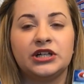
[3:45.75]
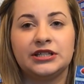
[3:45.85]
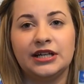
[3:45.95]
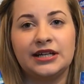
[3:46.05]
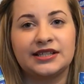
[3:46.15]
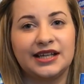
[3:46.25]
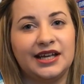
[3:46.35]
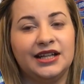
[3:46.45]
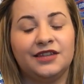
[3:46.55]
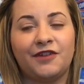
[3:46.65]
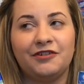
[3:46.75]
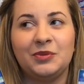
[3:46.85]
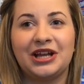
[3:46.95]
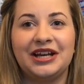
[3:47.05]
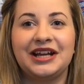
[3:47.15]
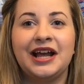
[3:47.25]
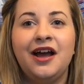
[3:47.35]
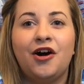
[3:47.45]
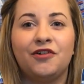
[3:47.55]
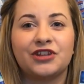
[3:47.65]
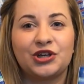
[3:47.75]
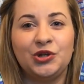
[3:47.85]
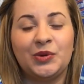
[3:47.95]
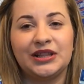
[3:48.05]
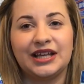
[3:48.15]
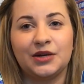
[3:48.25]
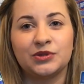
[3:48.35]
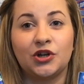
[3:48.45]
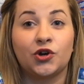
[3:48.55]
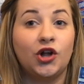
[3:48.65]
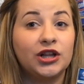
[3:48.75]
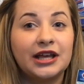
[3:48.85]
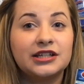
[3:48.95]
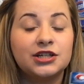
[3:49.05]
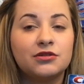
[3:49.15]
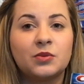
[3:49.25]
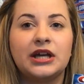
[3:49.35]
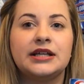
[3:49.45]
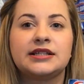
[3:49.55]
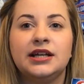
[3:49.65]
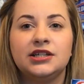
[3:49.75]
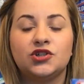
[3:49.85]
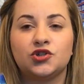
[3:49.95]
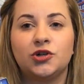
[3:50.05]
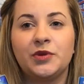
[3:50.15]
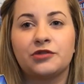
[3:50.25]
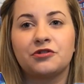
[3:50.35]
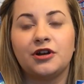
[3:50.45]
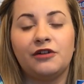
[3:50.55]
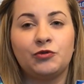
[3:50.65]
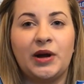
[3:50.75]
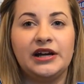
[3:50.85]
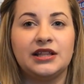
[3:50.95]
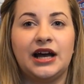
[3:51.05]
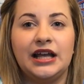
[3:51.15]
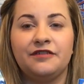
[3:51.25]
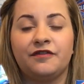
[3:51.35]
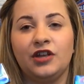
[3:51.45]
but it did say at the very beginning of the coupon that it was on Colgate toothpaste, so don't be thrown off by that.